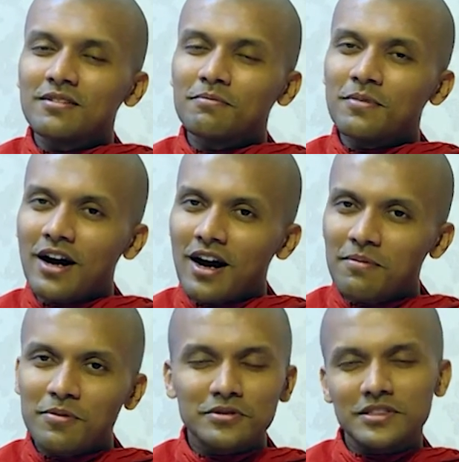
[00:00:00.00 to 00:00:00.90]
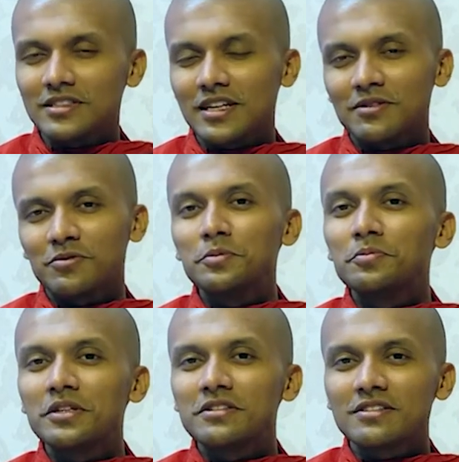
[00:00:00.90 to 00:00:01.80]
Mahabodhisattva,
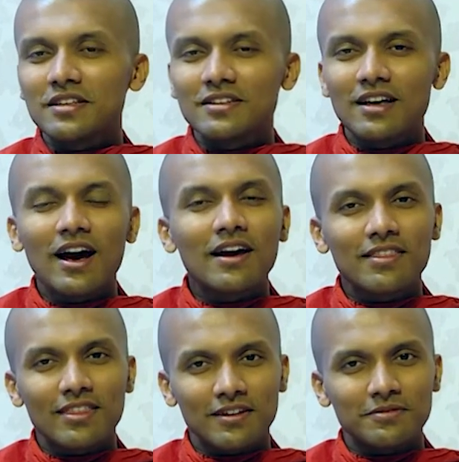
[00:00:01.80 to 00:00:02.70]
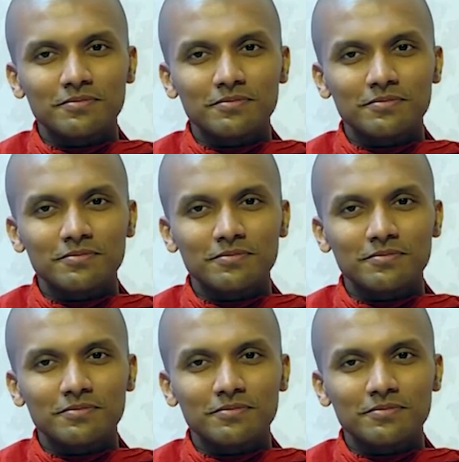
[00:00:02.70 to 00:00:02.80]
Prince Siddhartha,